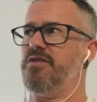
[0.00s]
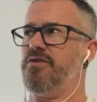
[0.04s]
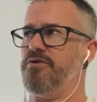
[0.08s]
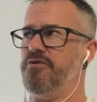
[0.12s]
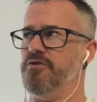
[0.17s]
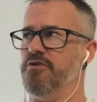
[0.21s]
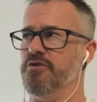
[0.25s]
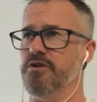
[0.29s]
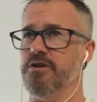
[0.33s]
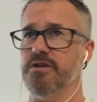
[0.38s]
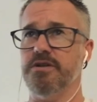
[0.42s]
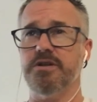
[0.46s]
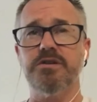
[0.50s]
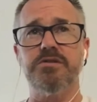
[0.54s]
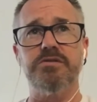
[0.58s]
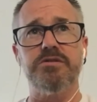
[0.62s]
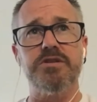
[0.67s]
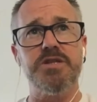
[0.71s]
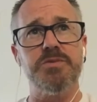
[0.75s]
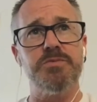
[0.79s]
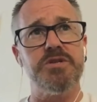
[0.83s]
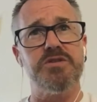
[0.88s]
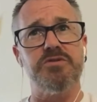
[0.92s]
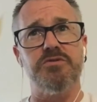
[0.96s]
third
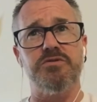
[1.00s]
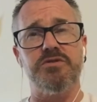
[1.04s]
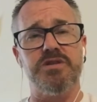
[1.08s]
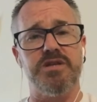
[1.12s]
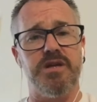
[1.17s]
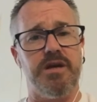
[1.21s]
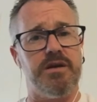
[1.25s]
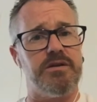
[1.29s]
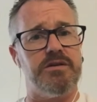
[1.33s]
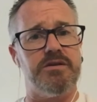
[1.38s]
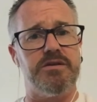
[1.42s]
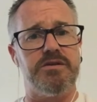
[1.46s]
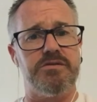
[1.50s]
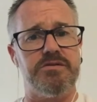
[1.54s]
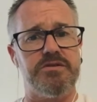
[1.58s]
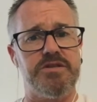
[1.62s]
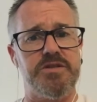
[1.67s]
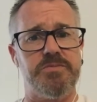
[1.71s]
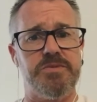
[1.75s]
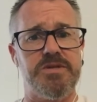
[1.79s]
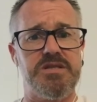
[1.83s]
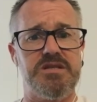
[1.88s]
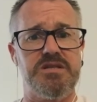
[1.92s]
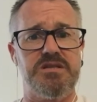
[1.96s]
Christmas or second
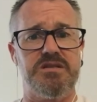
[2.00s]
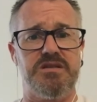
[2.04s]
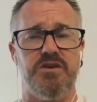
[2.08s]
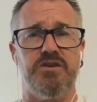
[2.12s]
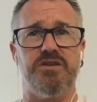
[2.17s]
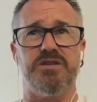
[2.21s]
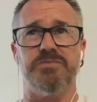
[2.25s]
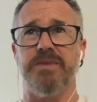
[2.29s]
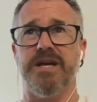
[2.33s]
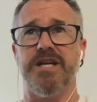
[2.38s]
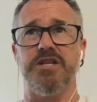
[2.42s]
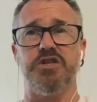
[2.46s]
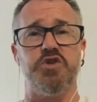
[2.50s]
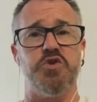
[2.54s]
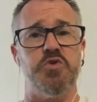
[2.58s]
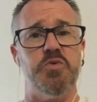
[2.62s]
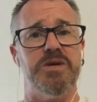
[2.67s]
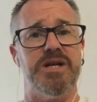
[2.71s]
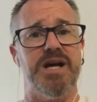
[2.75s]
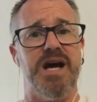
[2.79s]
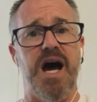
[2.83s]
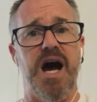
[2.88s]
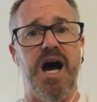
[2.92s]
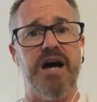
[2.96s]
Christmas. So I was about two and
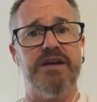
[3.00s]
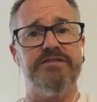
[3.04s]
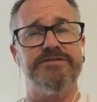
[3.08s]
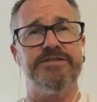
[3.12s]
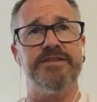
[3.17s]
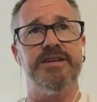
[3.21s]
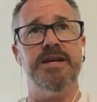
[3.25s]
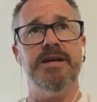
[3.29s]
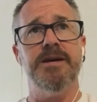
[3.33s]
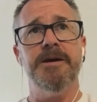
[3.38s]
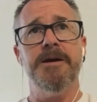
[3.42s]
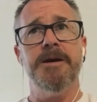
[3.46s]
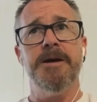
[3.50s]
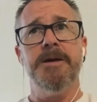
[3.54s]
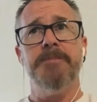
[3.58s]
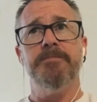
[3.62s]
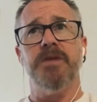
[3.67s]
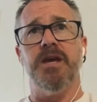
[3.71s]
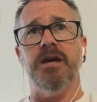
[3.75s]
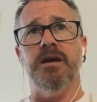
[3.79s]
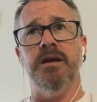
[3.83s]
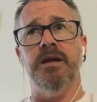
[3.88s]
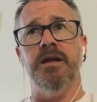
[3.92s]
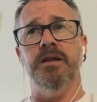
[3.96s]
a half.
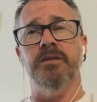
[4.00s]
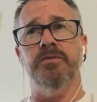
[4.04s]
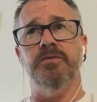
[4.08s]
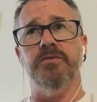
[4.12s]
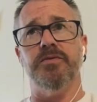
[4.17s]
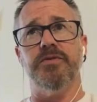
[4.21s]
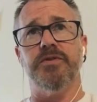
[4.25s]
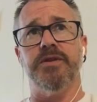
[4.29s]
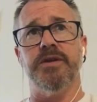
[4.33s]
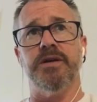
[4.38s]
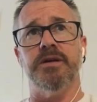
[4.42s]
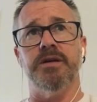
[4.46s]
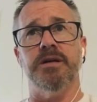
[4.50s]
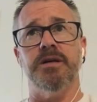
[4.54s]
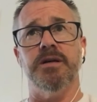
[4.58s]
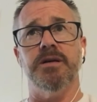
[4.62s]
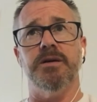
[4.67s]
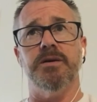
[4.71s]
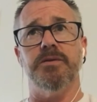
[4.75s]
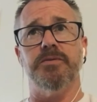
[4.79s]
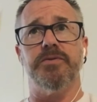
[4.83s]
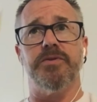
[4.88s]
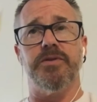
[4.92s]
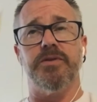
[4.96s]
And the,
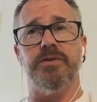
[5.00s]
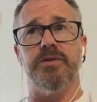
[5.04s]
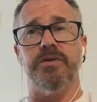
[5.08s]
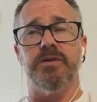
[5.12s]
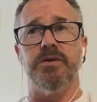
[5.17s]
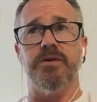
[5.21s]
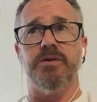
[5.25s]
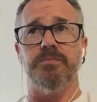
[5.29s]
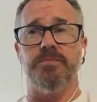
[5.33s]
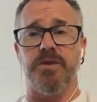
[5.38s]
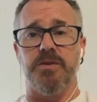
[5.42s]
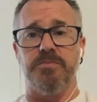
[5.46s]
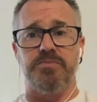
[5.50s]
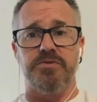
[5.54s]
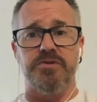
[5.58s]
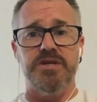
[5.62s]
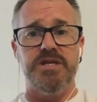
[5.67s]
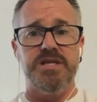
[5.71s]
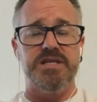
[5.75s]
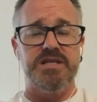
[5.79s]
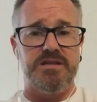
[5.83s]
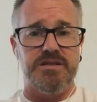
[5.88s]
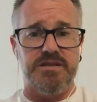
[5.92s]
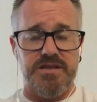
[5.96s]
the, the
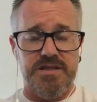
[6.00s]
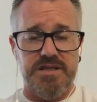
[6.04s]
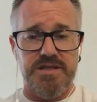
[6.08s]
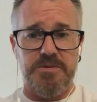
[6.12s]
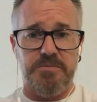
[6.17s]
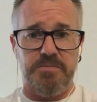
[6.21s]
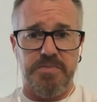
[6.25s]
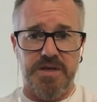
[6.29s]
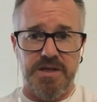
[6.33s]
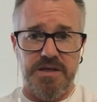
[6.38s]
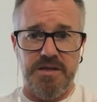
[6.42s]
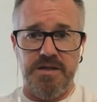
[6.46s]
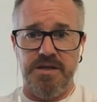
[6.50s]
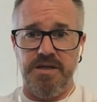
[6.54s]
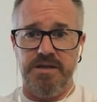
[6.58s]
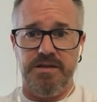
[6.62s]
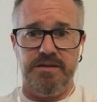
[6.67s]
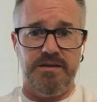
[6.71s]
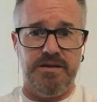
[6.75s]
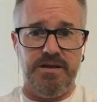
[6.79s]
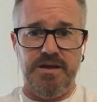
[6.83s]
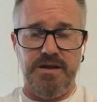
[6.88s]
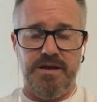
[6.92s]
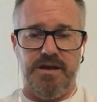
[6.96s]
priest disappeared
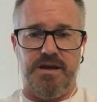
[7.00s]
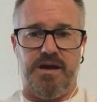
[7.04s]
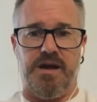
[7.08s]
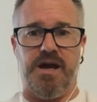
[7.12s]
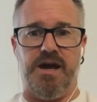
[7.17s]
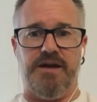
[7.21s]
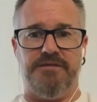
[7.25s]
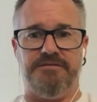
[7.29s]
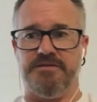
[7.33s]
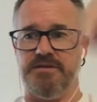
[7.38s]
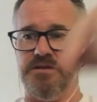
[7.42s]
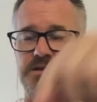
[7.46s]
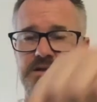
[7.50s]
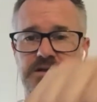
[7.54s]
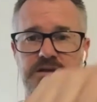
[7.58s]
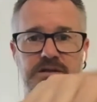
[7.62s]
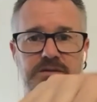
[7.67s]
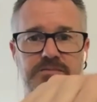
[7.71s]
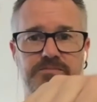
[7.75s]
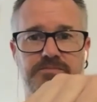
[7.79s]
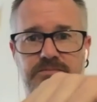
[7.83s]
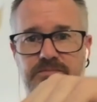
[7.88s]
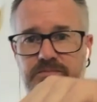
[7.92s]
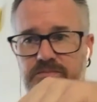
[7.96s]

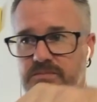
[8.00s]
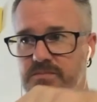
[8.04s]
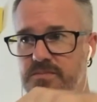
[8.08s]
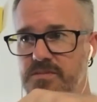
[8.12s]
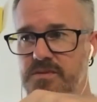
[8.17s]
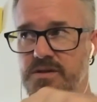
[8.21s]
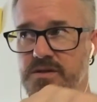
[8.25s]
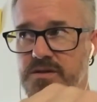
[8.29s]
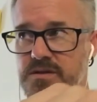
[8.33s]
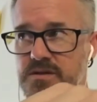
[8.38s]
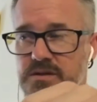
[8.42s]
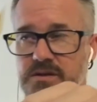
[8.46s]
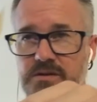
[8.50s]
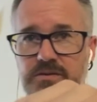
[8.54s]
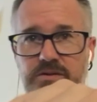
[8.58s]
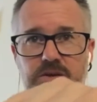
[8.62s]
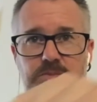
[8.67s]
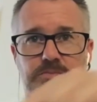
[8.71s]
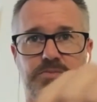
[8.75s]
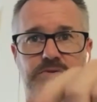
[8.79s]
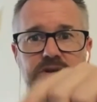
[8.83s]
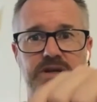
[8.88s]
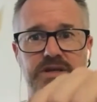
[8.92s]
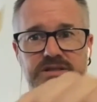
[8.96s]
after the the
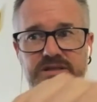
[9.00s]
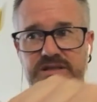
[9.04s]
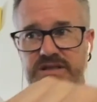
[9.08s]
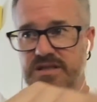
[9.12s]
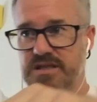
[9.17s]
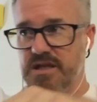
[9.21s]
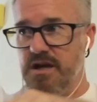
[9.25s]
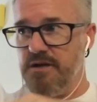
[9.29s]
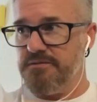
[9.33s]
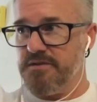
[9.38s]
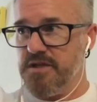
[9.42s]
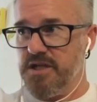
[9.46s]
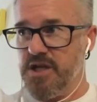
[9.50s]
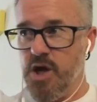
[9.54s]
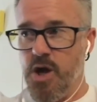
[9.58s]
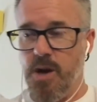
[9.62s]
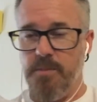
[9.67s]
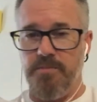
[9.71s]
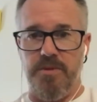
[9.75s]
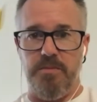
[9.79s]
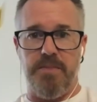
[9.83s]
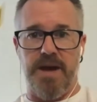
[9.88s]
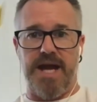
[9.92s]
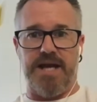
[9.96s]
prayers and stuff to go
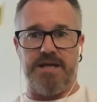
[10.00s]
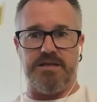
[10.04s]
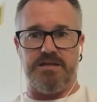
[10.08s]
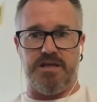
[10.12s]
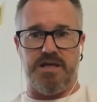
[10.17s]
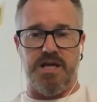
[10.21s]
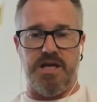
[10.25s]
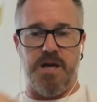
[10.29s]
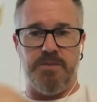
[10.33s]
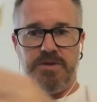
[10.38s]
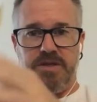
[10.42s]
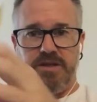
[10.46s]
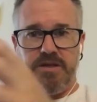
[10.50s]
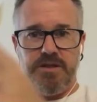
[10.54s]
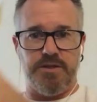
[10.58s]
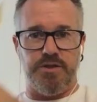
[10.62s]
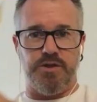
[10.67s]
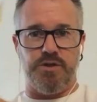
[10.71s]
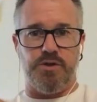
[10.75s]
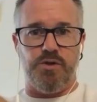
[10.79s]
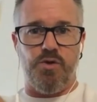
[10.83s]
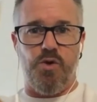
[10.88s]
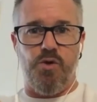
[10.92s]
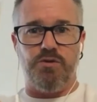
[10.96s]
up the back to come to the
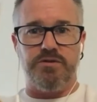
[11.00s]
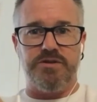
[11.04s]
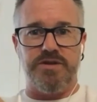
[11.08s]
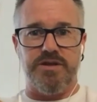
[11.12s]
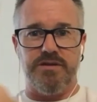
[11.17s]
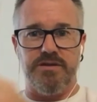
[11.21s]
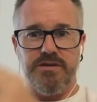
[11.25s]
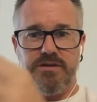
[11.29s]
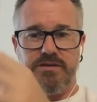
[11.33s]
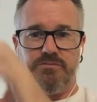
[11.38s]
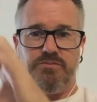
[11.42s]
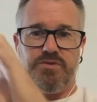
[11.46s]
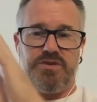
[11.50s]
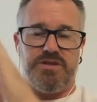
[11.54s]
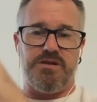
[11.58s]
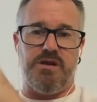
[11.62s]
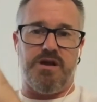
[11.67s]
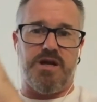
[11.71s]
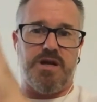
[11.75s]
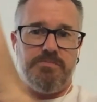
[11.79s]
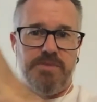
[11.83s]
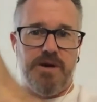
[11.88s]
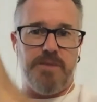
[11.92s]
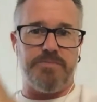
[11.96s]
little altar that was
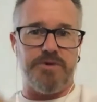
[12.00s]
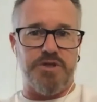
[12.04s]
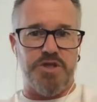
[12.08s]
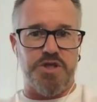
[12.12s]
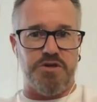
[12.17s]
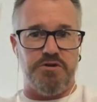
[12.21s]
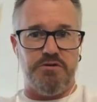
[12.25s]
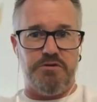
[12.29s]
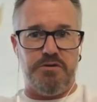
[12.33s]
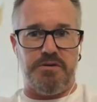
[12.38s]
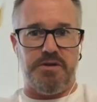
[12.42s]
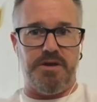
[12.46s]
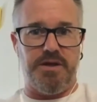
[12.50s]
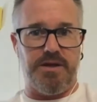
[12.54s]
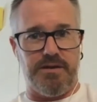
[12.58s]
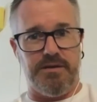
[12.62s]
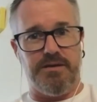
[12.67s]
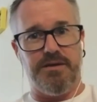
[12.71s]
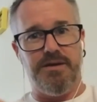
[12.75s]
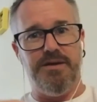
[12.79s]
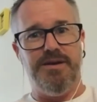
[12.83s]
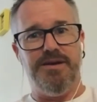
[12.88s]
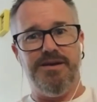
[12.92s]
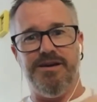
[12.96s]
like a puppet show thing.
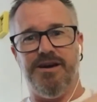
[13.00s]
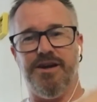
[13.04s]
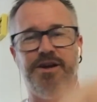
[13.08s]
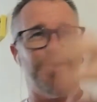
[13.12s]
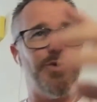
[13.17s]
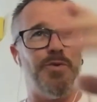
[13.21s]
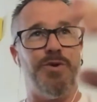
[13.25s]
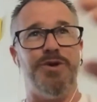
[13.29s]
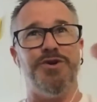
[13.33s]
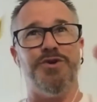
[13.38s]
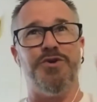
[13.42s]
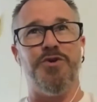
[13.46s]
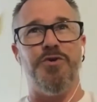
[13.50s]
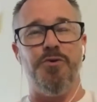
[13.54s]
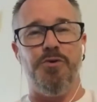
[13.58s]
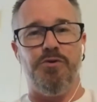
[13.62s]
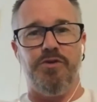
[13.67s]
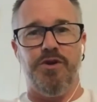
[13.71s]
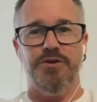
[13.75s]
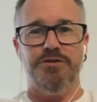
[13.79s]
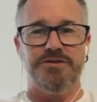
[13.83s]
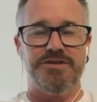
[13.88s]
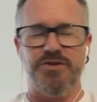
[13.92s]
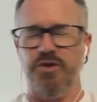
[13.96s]
I don't know what you call
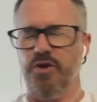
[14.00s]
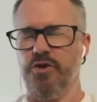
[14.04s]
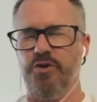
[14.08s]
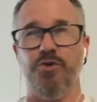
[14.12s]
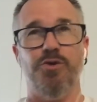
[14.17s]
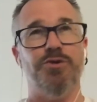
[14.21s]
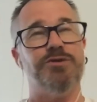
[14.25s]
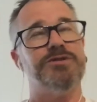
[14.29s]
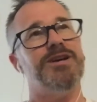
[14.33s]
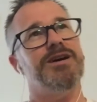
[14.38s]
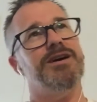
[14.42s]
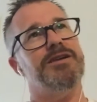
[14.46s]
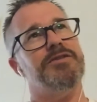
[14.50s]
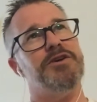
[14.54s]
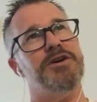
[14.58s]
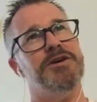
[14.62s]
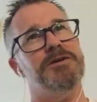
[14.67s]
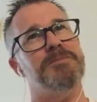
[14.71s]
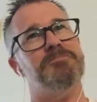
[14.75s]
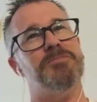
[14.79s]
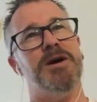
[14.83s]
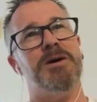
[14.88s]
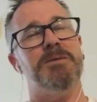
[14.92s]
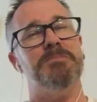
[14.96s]
those. Not an altar,
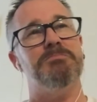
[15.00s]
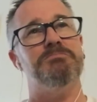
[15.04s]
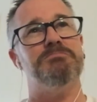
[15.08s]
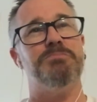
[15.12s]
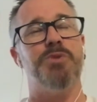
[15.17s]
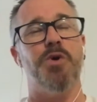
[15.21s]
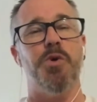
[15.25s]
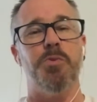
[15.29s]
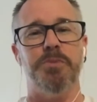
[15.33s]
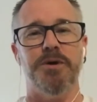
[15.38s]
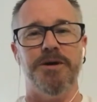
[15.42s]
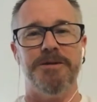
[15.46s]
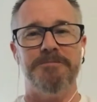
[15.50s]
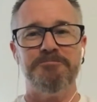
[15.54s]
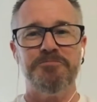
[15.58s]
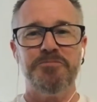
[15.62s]
the um, pulpit.